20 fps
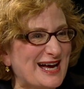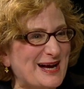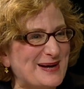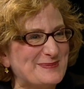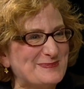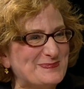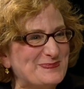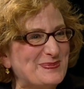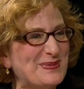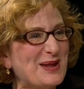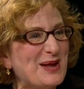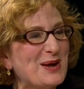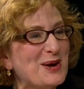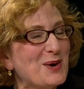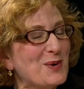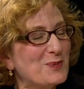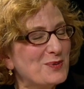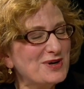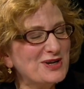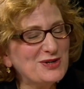Um,
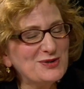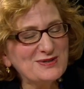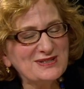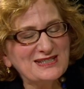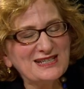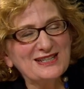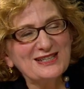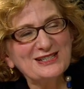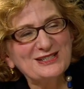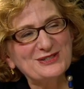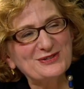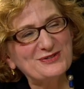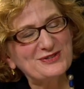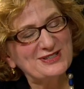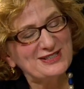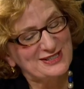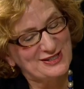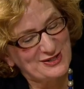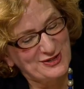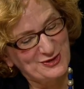yes. What do you see the
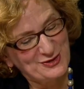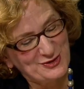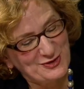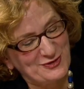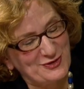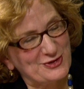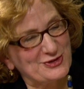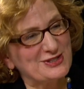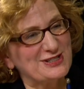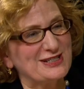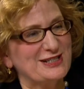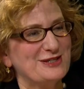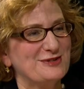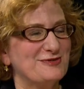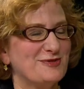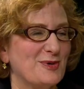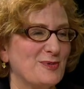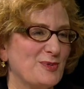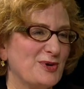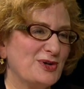difference in the university
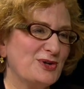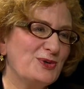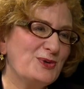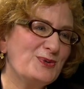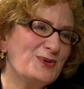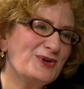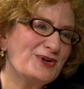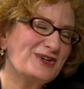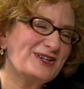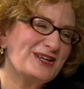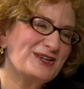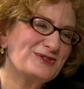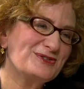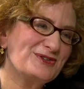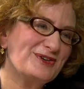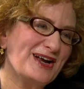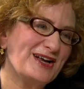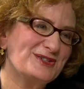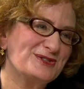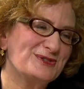from when you were an
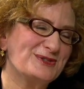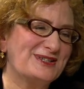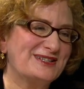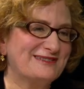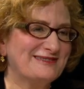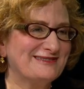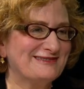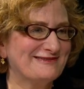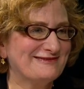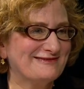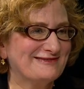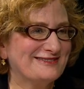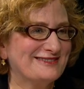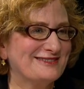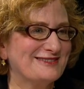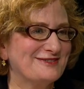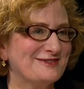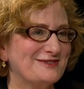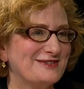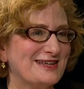undergraduate
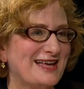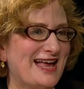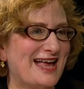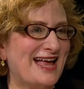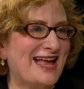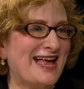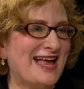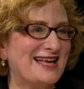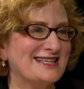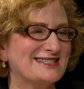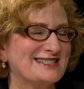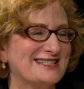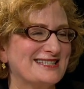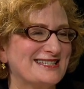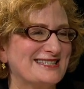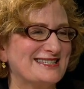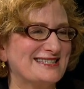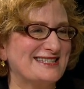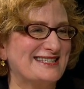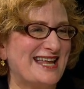as it
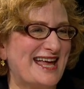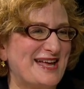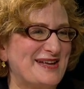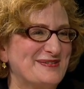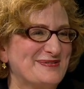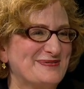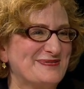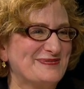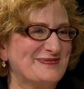is today?